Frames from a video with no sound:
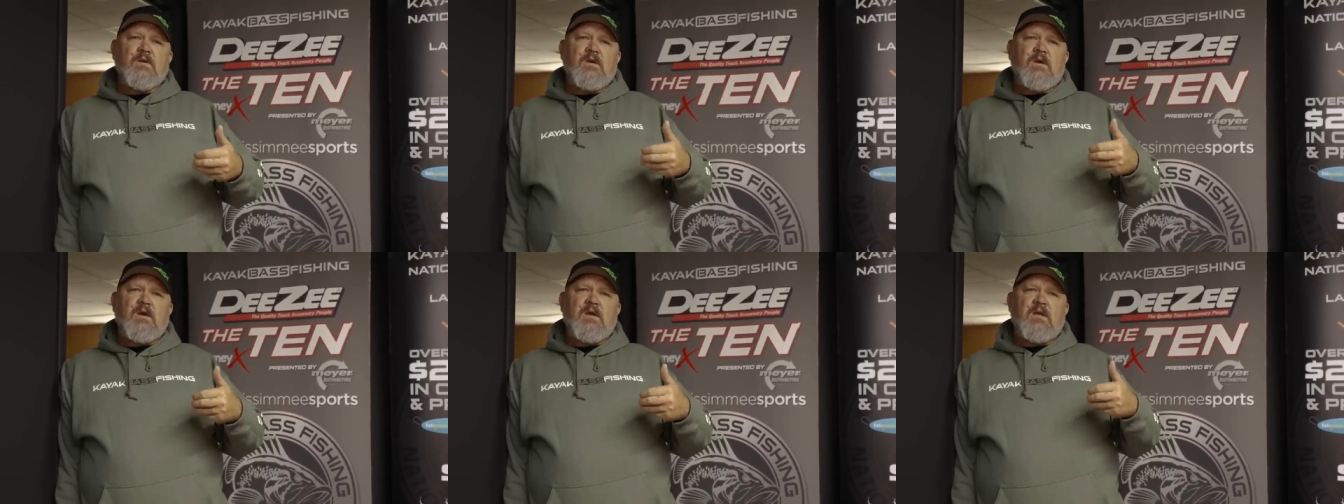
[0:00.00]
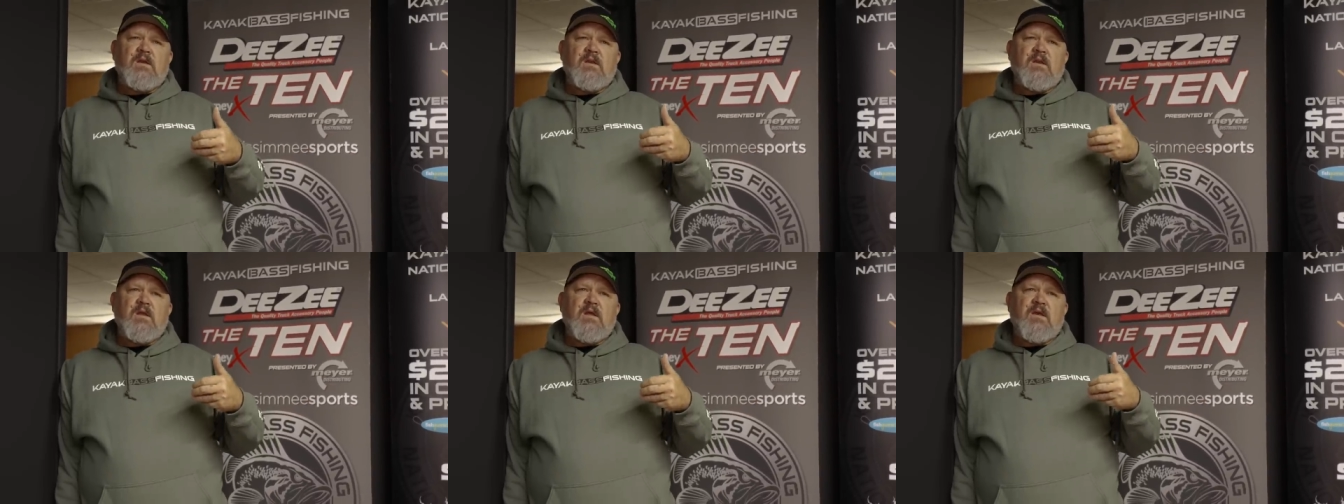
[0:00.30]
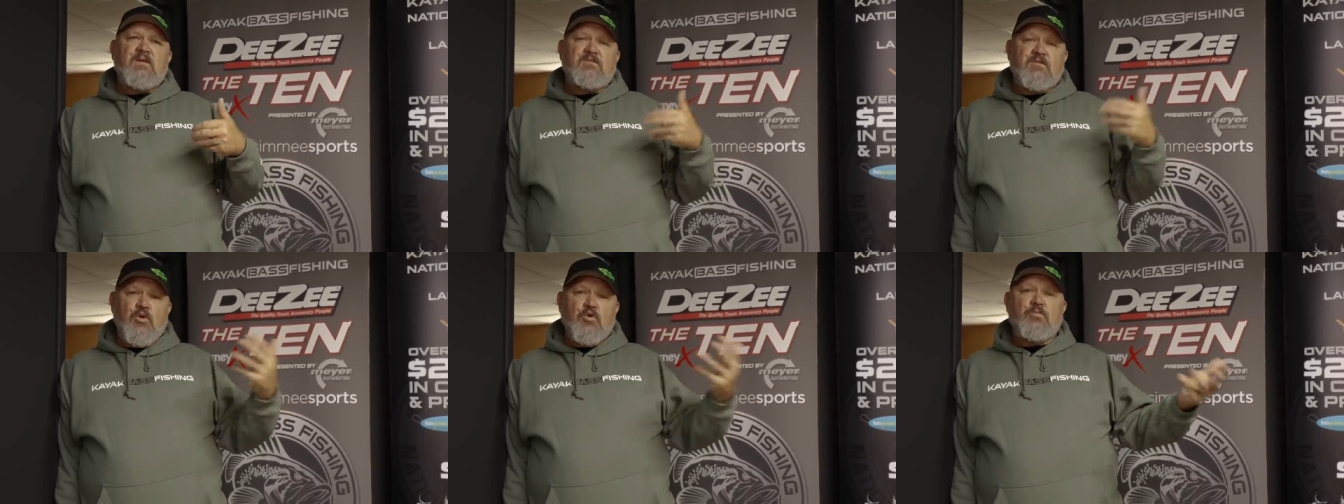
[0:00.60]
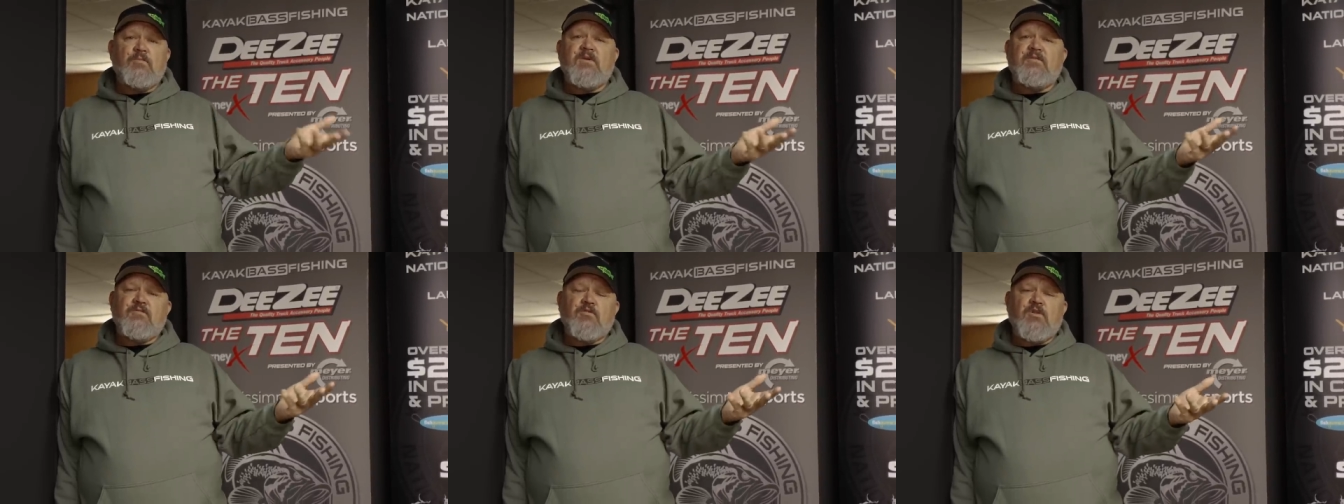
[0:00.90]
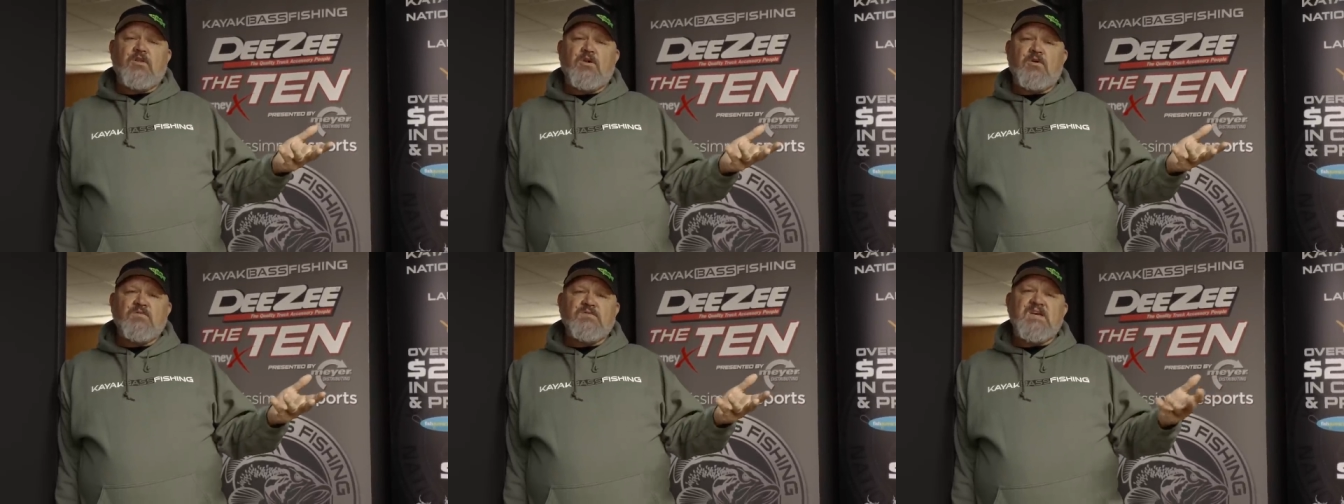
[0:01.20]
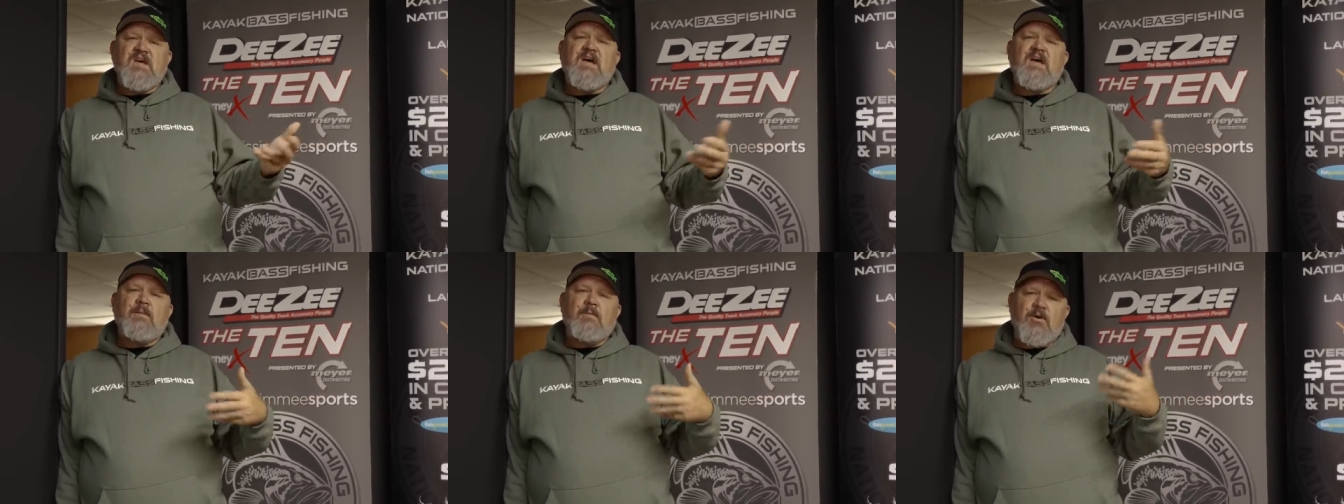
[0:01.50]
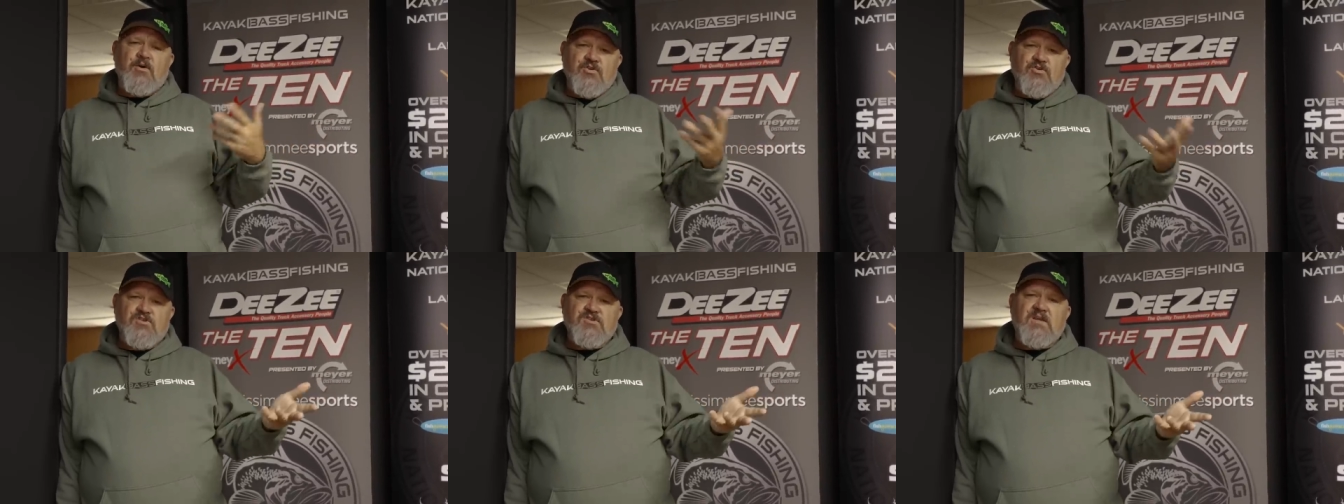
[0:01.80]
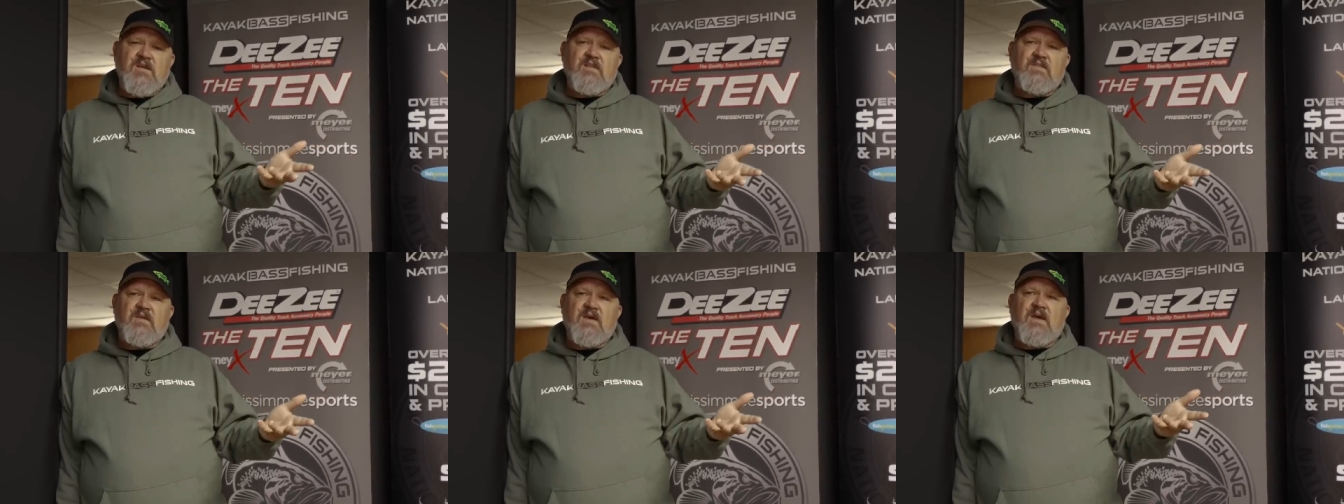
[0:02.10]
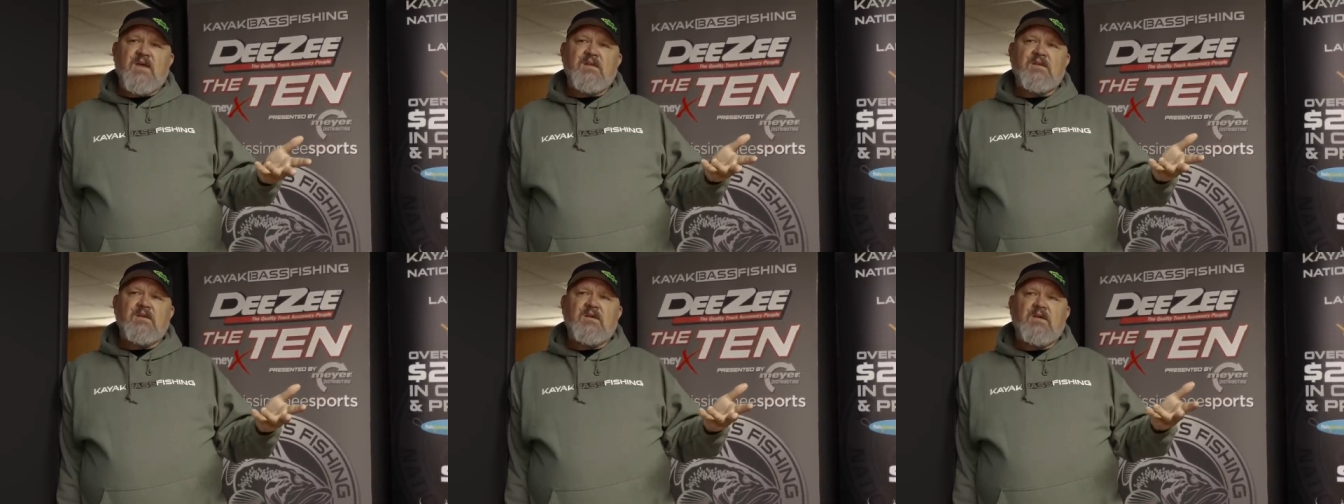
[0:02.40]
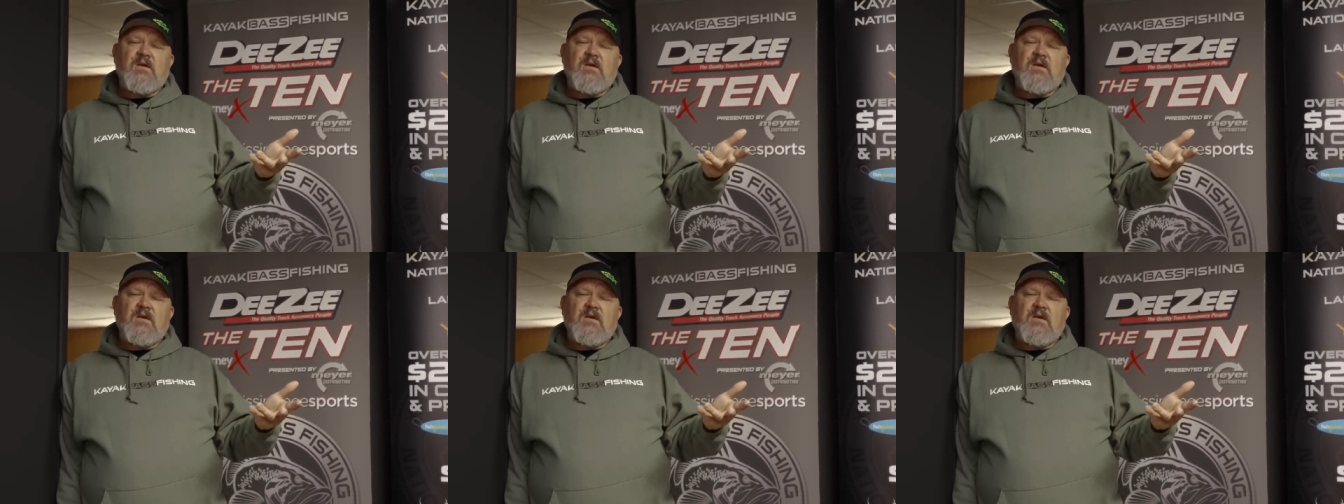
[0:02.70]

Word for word: and have known me for a long time understand that.